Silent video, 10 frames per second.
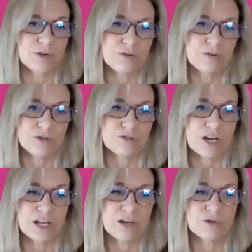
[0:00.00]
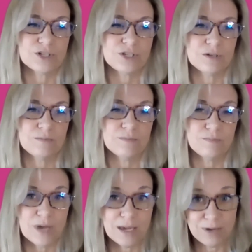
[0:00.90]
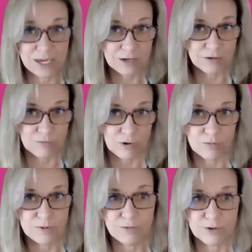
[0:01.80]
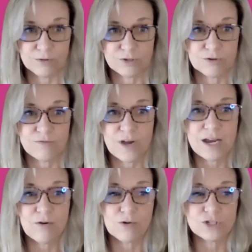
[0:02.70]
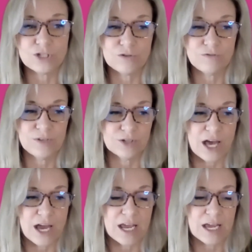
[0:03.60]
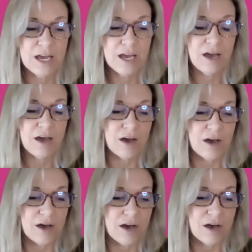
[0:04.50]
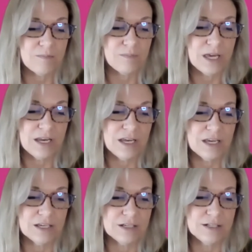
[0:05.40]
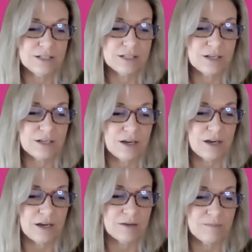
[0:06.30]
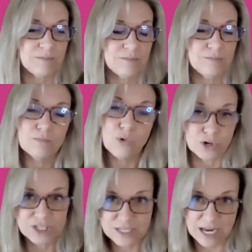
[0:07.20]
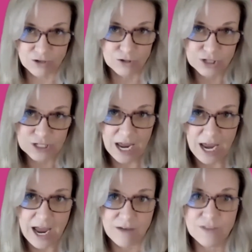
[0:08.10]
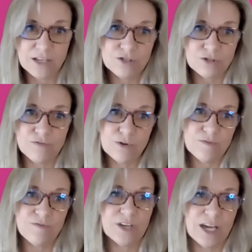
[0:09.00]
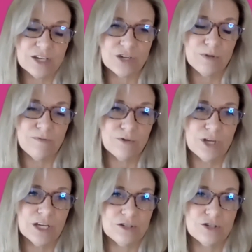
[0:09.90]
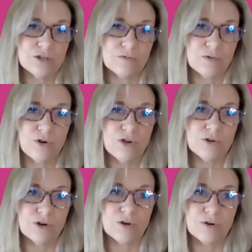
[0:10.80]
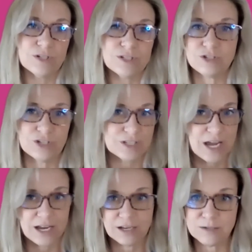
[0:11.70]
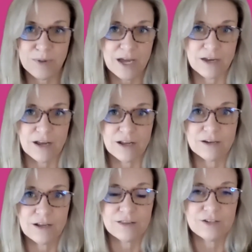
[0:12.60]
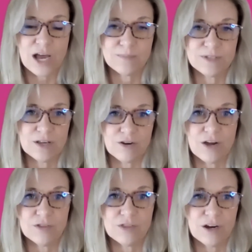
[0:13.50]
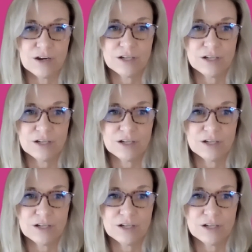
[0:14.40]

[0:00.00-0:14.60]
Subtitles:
through the training course to maybe get in a role before they're certified, or do you feel like it is more standard to have that certification before you get into the role, or is it just kind of depend on the jobs that are out there?